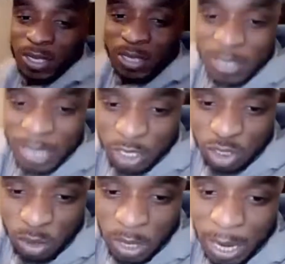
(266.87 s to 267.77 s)
Not
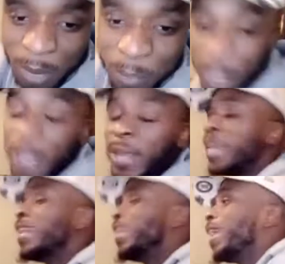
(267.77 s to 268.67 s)
true at all. But
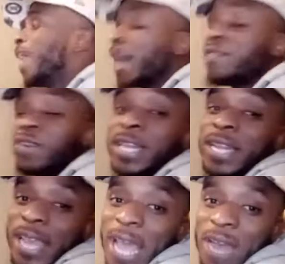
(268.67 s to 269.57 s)
he did have
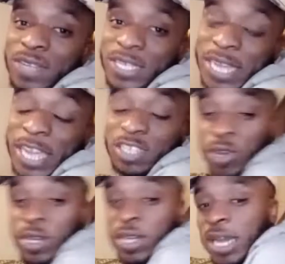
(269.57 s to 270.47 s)
a detached
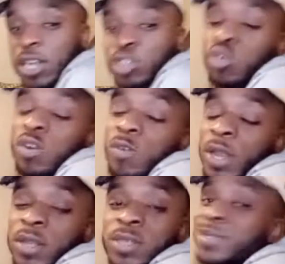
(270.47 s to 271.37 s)
retina, not a torn
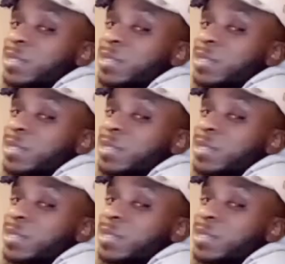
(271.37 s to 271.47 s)
retina.